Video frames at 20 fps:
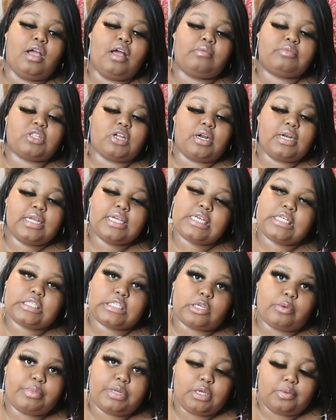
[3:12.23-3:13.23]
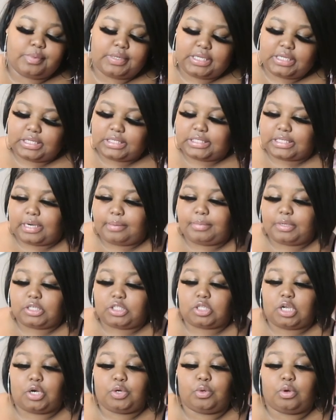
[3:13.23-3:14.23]
I'm starting to get so many wigs that I'm going
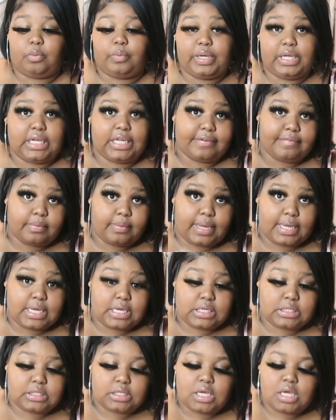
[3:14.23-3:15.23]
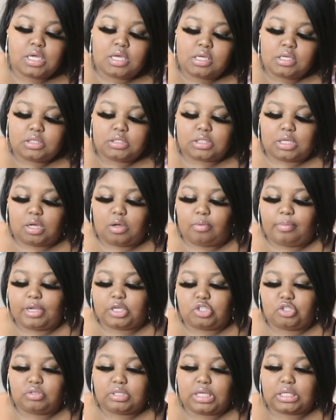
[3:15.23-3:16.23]
to start doing wig giveaways. So
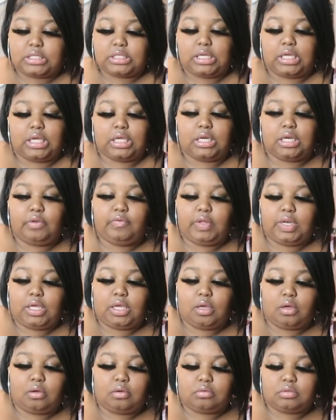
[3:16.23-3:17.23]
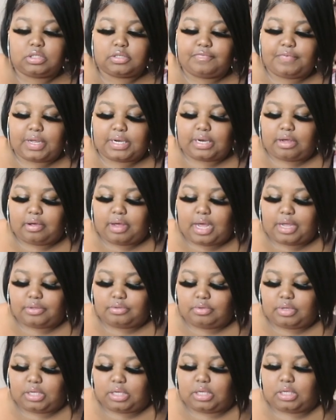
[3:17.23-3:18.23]
make sure you stay to the end of the video to find out how
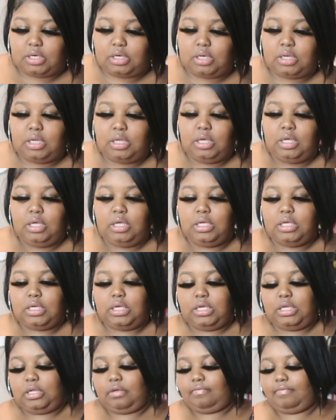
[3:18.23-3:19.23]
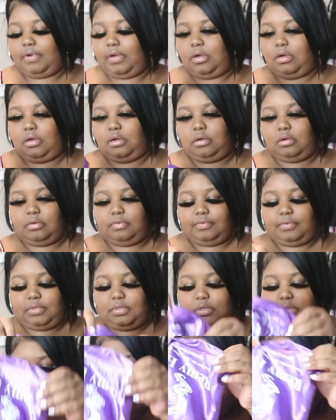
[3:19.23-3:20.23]
you can get
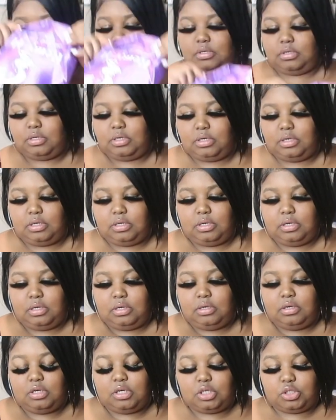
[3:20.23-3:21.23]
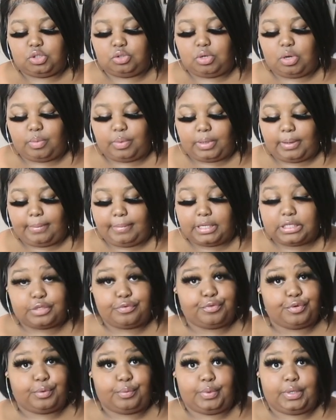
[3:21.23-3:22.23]
involved. Because you don't want to miss a
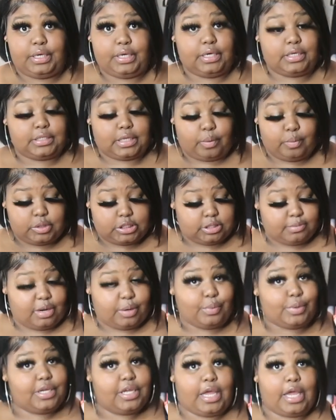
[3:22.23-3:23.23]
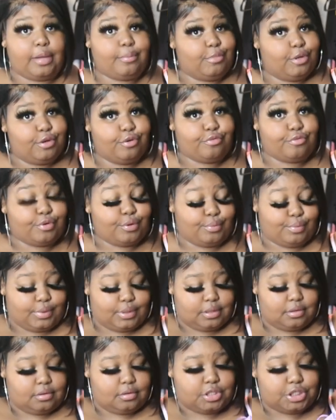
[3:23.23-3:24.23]
free wig. Because I wish somebody would have gave me a free
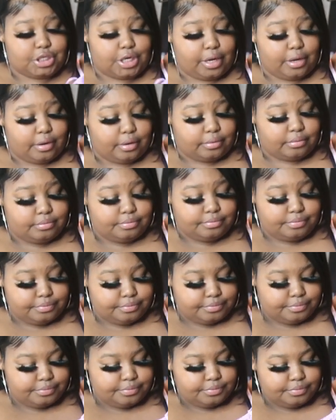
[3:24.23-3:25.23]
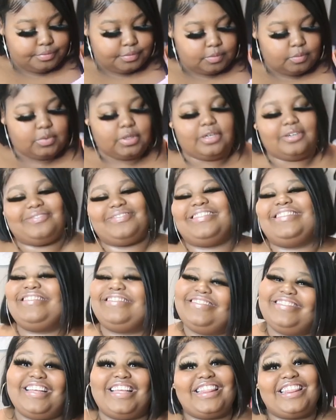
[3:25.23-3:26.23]
wig, child. Well,
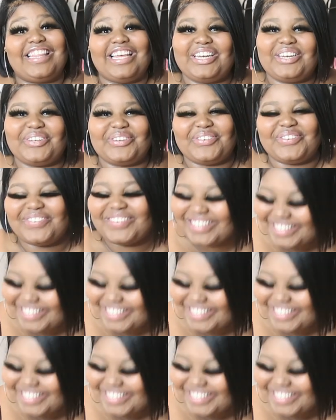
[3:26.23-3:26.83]
they do.